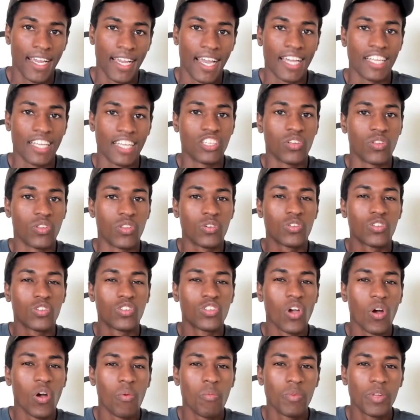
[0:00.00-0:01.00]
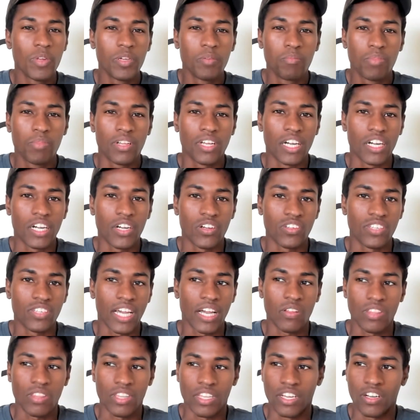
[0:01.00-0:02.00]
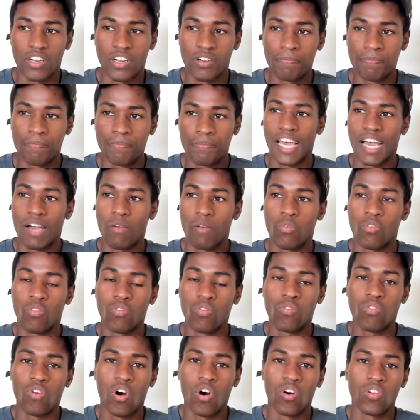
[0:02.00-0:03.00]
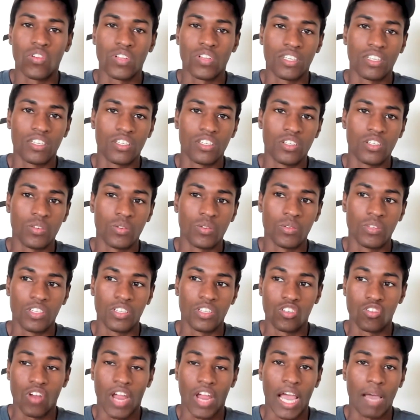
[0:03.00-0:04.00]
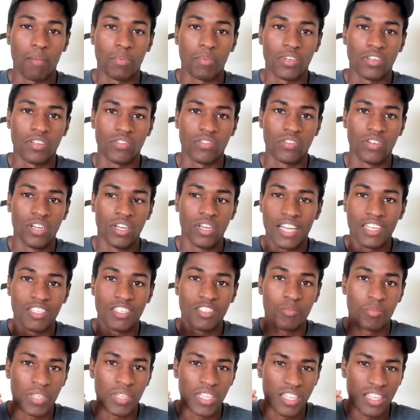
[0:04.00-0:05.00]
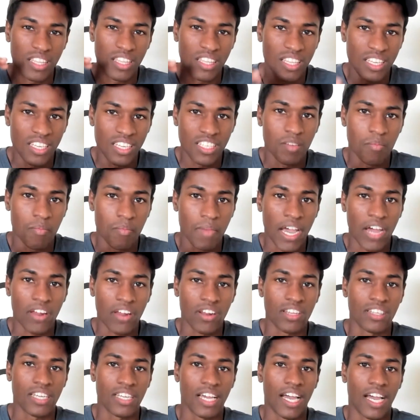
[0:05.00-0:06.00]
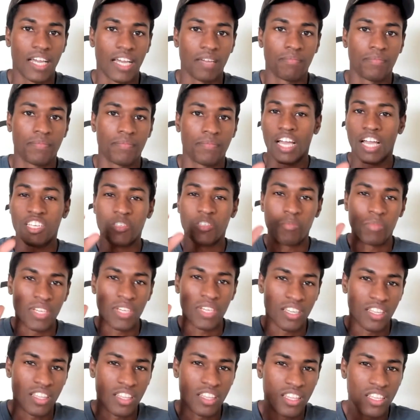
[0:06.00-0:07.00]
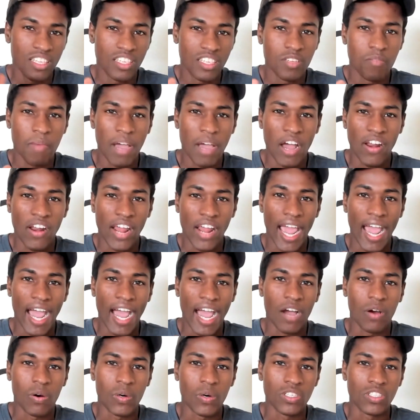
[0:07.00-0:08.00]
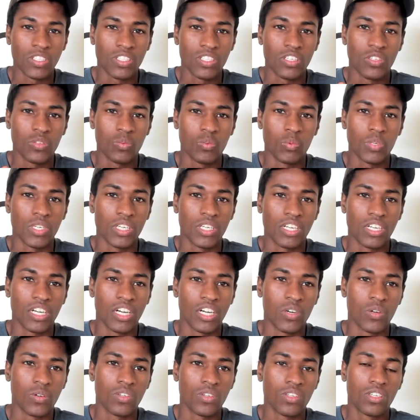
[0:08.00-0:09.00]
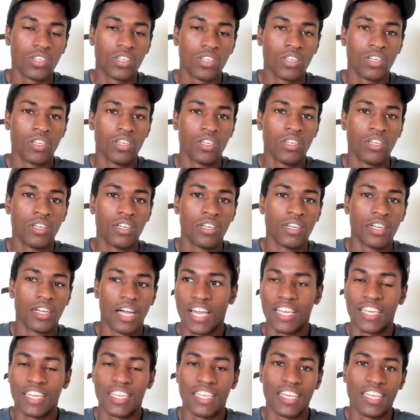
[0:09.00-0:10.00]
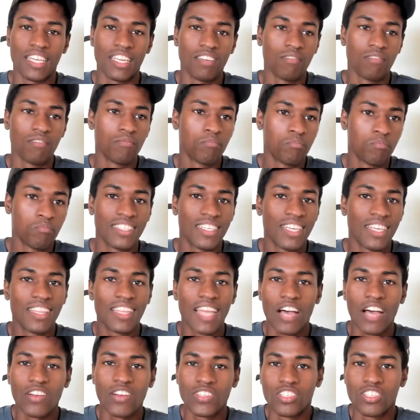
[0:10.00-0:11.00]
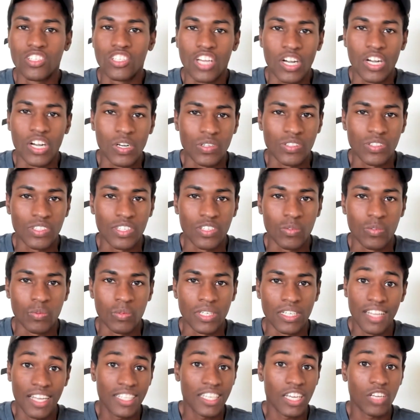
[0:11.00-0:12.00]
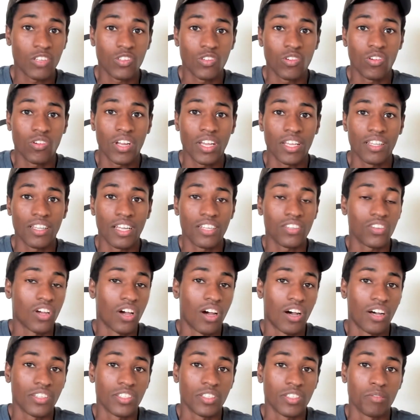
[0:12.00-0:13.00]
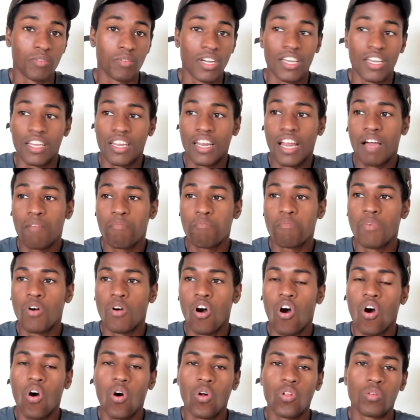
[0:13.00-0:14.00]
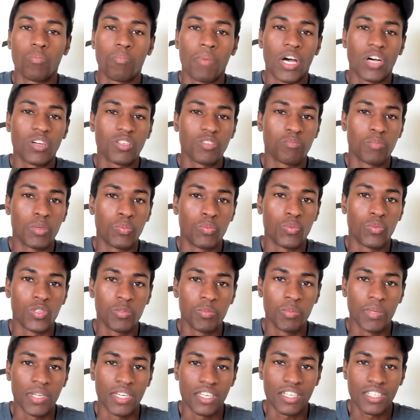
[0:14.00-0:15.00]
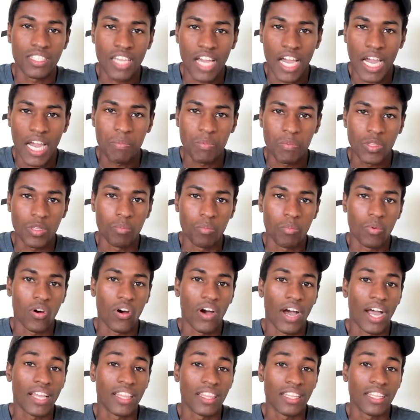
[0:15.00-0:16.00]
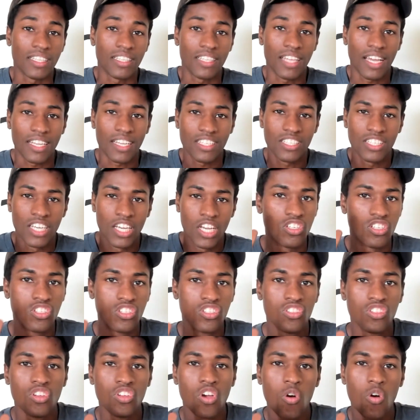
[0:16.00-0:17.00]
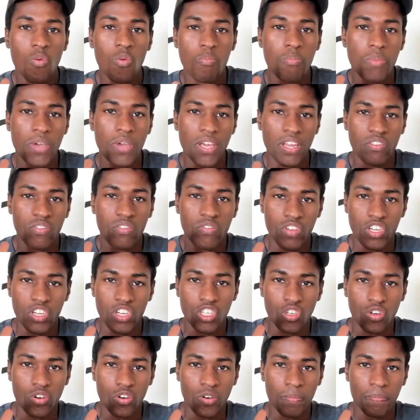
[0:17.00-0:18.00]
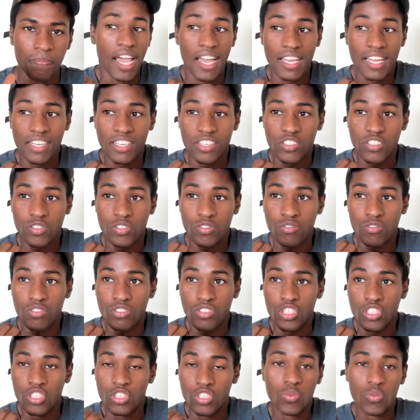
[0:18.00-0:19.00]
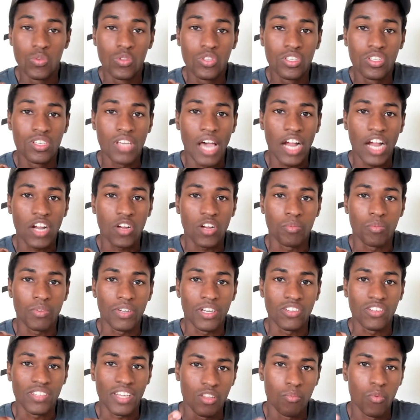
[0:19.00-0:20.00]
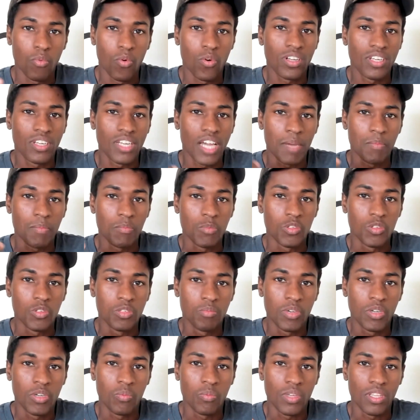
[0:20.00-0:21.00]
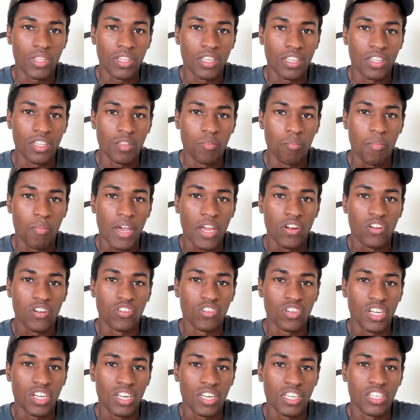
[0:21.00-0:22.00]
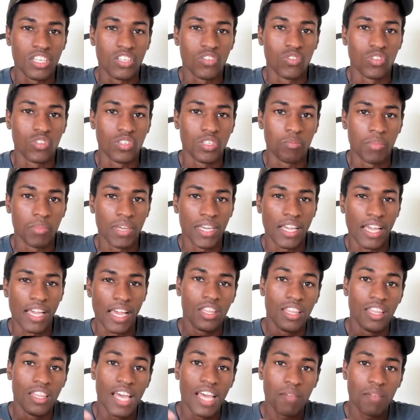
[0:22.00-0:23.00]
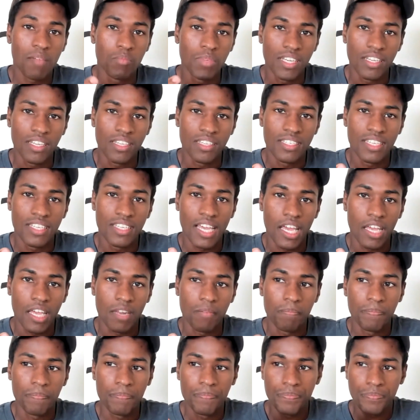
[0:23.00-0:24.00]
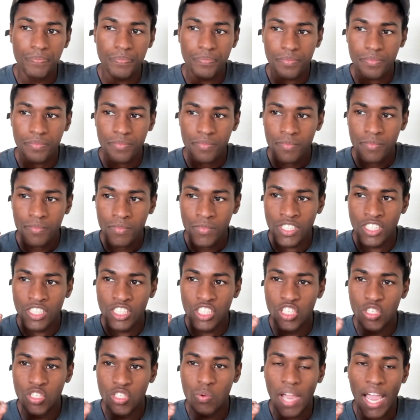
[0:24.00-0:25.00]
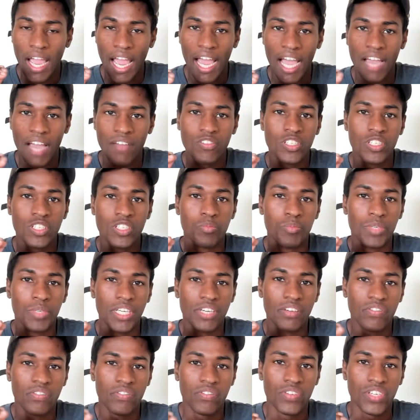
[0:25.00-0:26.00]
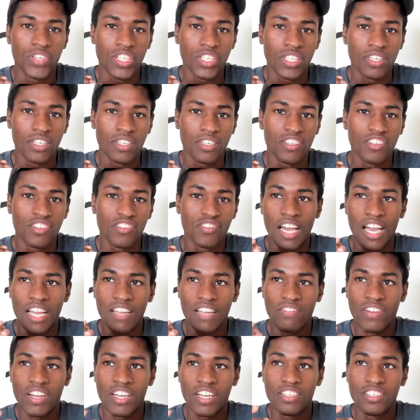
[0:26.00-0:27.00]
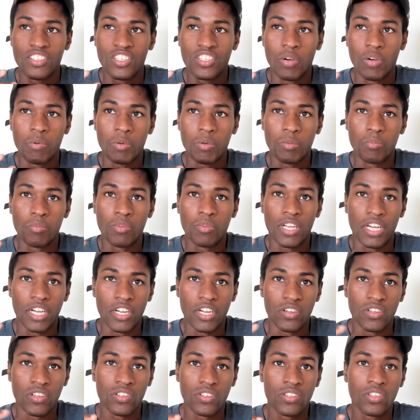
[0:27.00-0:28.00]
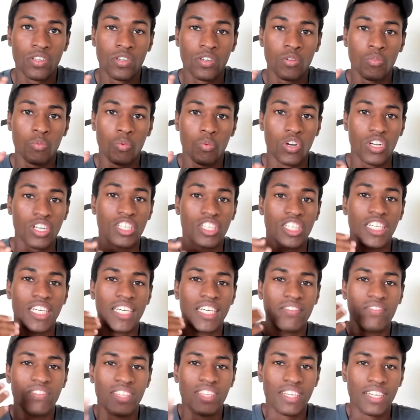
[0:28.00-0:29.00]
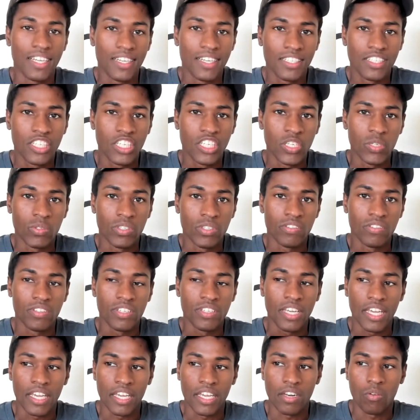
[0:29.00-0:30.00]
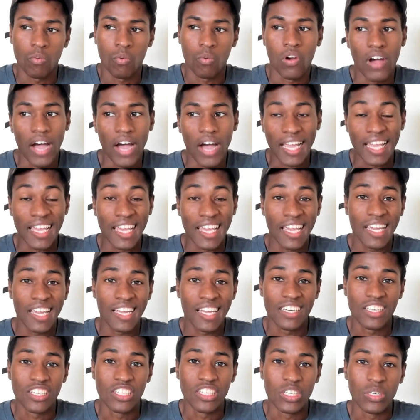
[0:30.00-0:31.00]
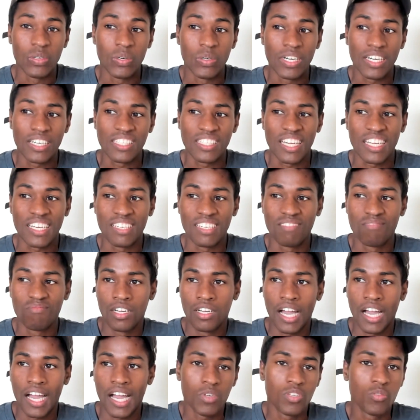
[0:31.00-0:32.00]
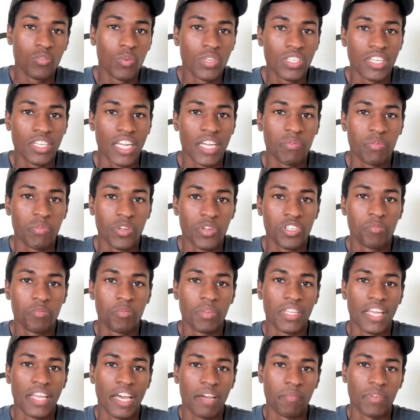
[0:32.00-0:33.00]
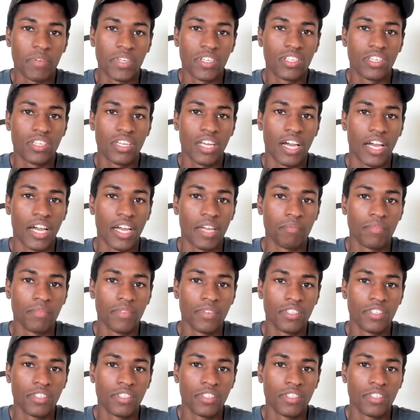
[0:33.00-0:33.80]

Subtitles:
And so there's so many players out there that will fall into the trap of, I spent this amount of time. I spent this amount of hours this week, coach. I did 10,000 juggles this week. That sounds great. That's awesome. And I'm all about people spending time with the ball. I think that's so beneficial as youth soccer players. The more time you spend with it, the better you're going to usually be. That being said, you have to be efficient. I find so many players will give the excuse of saying, well, I can't do it because I just wasn't able to spend that much time.